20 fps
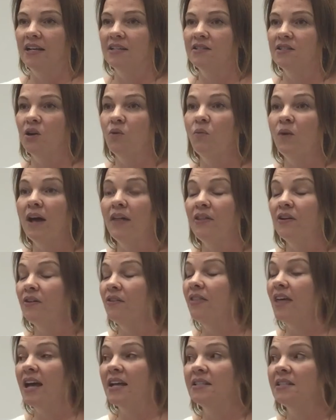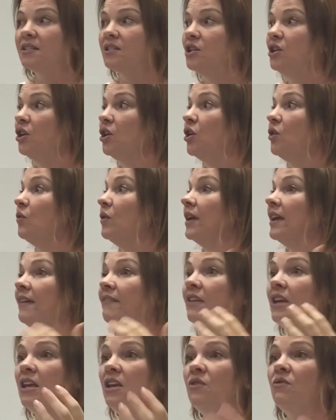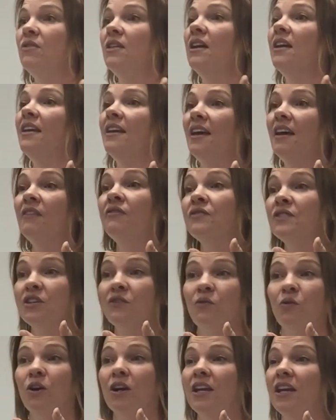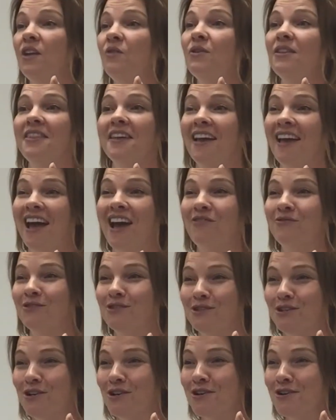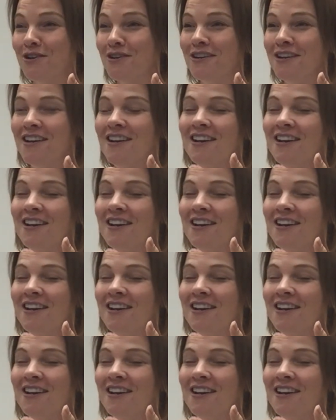So whether that's, you know, giving you the gift of working with a counselor,